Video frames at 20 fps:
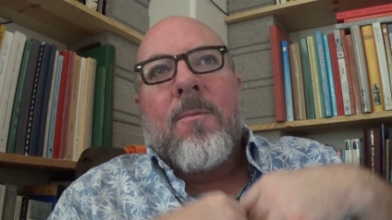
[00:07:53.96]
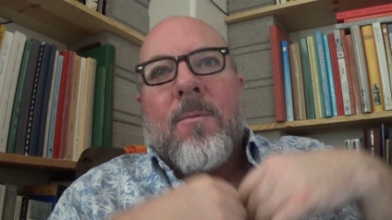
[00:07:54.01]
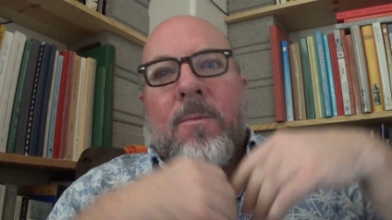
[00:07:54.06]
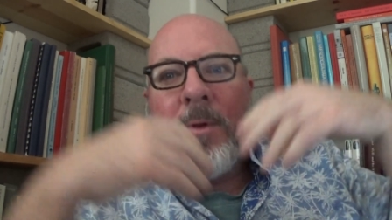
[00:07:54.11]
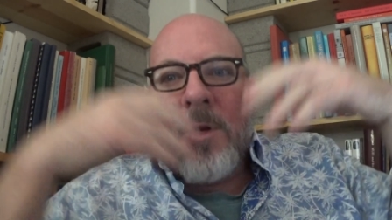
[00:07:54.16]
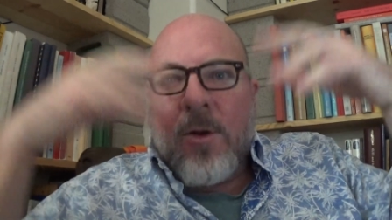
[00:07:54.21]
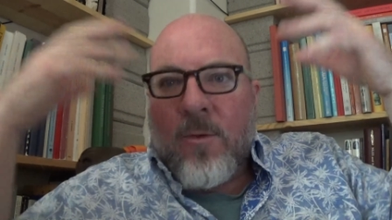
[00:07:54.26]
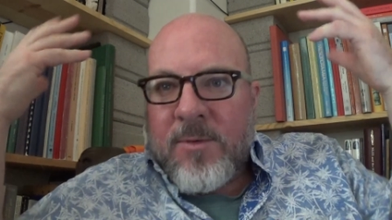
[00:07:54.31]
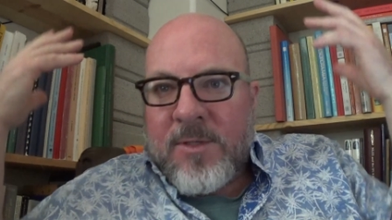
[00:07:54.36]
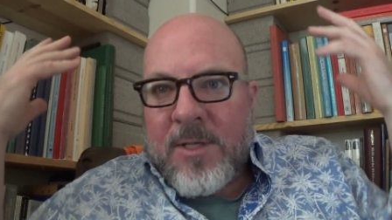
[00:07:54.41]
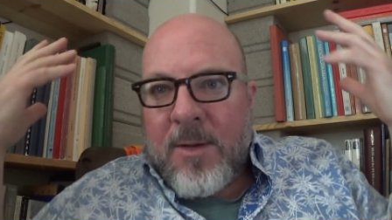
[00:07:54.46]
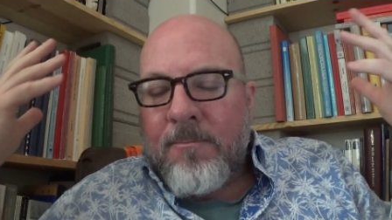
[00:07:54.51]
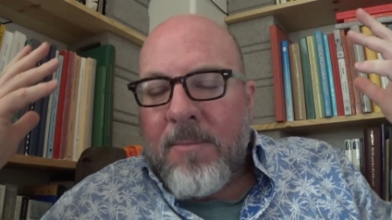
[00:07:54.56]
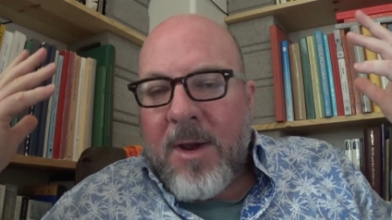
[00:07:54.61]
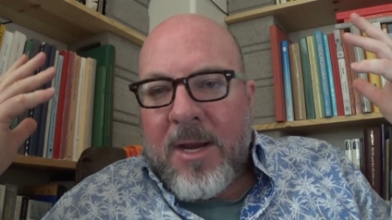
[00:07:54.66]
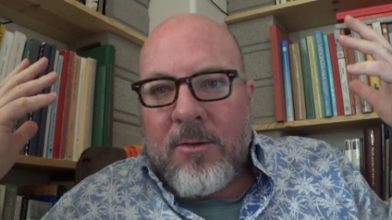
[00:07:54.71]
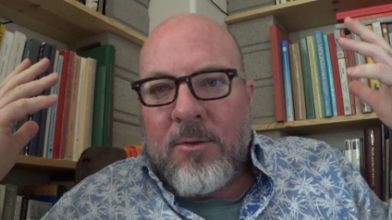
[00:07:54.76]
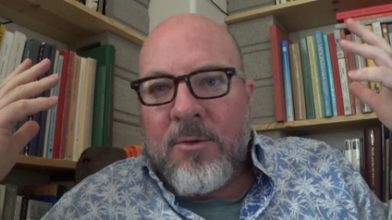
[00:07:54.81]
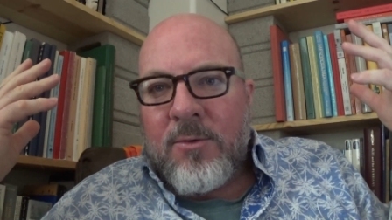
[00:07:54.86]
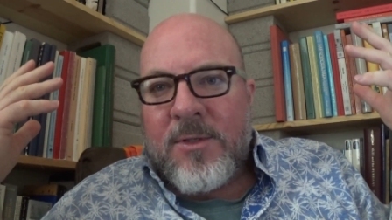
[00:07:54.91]
you know, some
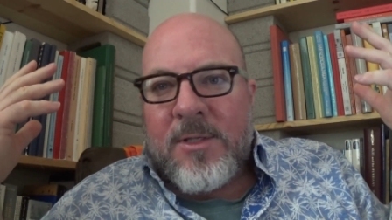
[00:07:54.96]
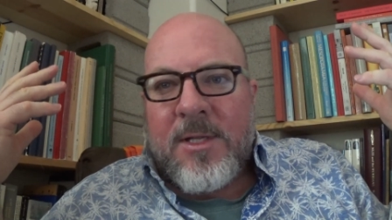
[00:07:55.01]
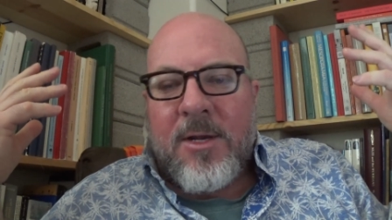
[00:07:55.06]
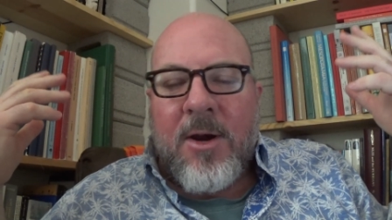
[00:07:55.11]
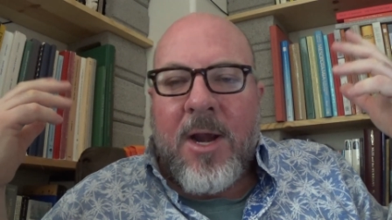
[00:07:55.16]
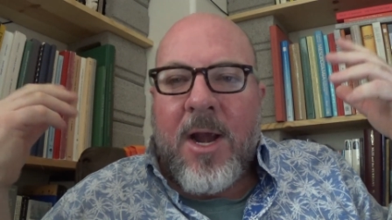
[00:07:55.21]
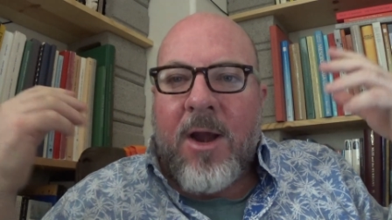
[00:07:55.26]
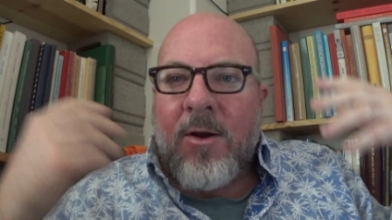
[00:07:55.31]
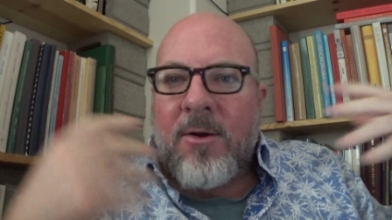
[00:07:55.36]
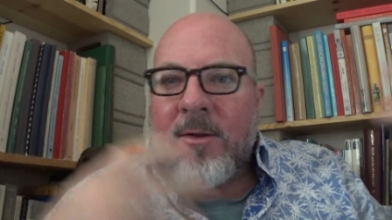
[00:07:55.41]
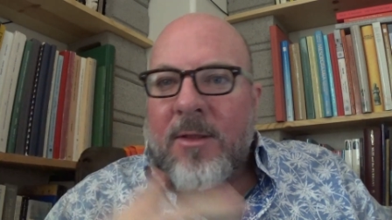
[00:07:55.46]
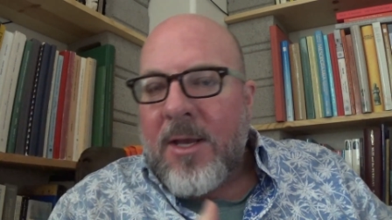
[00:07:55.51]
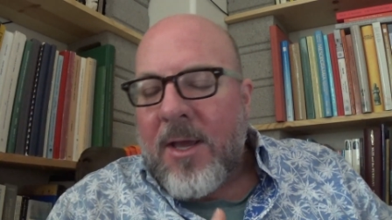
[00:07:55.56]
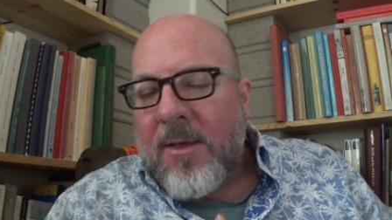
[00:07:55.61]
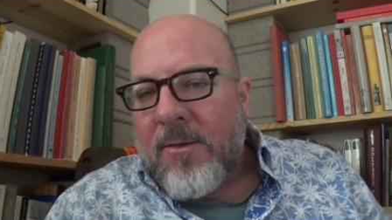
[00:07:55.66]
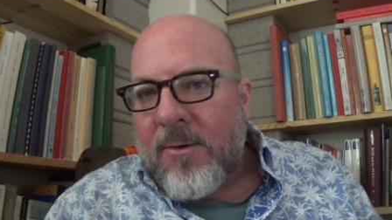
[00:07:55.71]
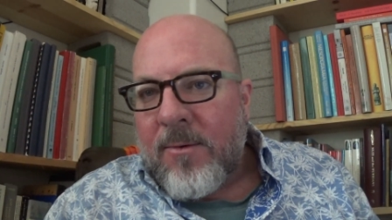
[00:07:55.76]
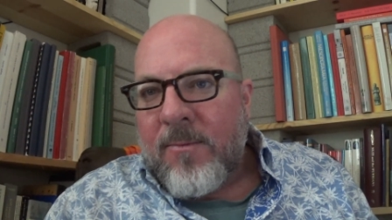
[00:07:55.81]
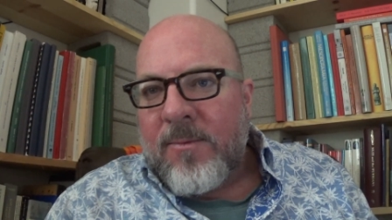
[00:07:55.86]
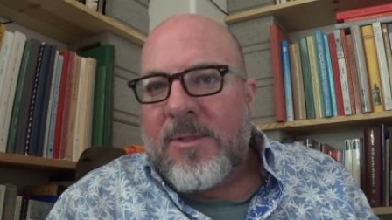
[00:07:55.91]
might lose their hair, the
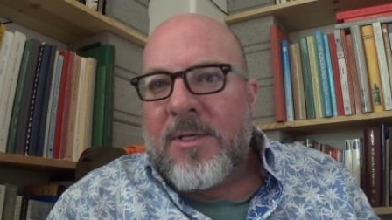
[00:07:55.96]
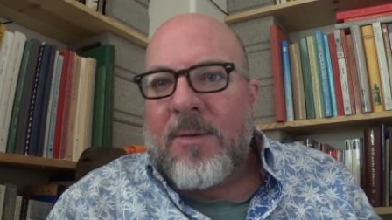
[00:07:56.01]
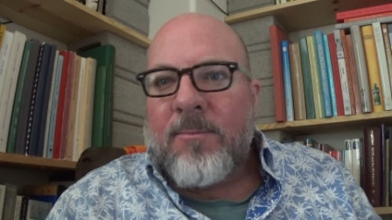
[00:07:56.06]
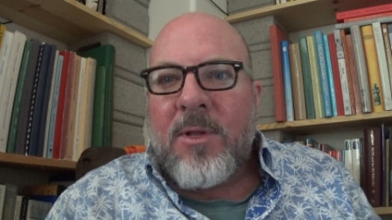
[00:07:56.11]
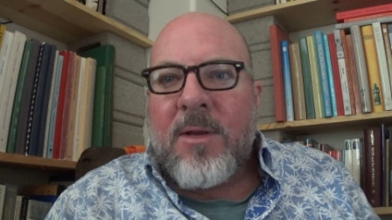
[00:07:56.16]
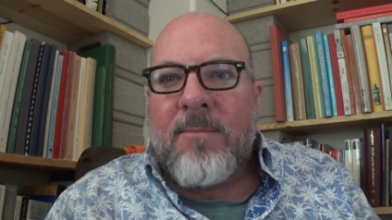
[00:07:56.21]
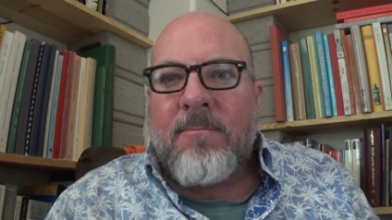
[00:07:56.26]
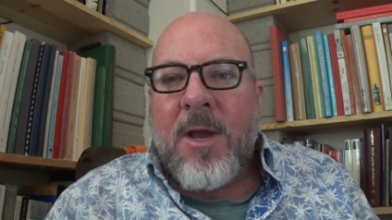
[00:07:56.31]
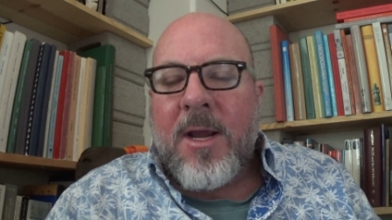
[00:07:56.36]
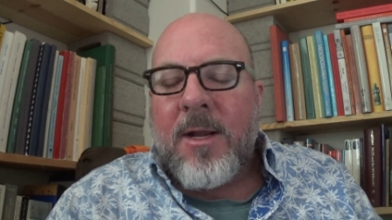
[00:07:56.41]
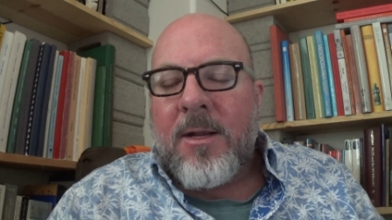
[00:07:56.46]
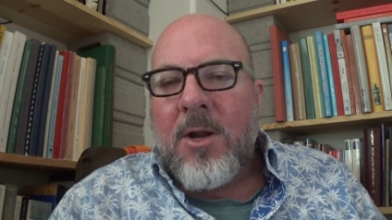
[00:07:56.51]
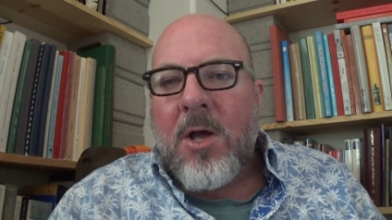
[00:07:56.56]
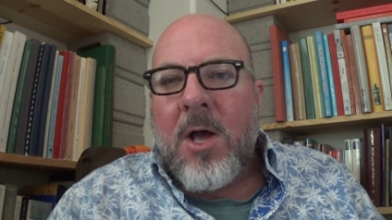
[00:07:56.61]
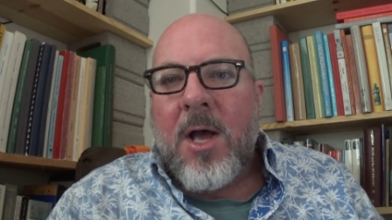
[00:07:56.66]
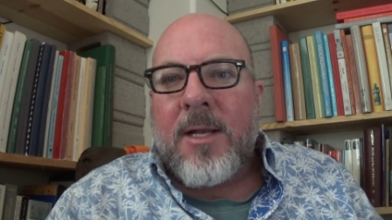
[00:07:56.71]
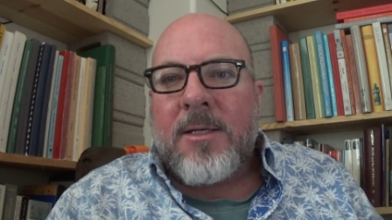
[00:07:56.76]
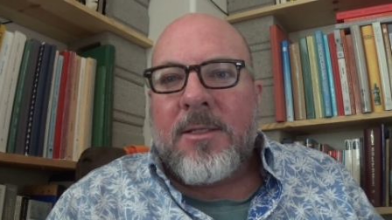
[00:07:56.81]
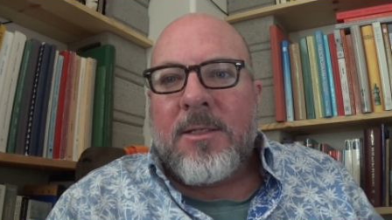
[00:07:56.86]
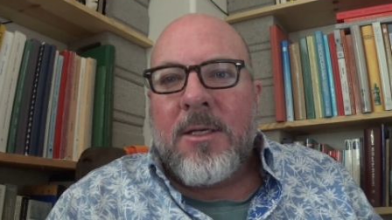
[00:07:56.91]
other sibling might
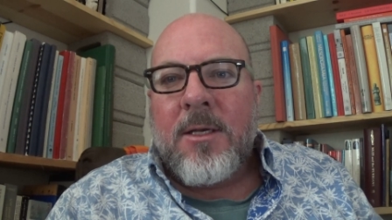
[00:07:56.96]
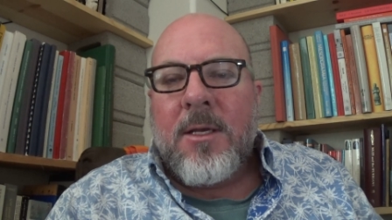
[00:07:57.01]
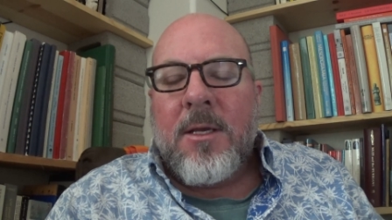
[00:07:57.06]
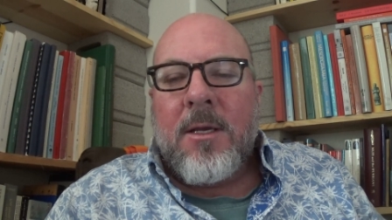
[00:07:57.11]
not.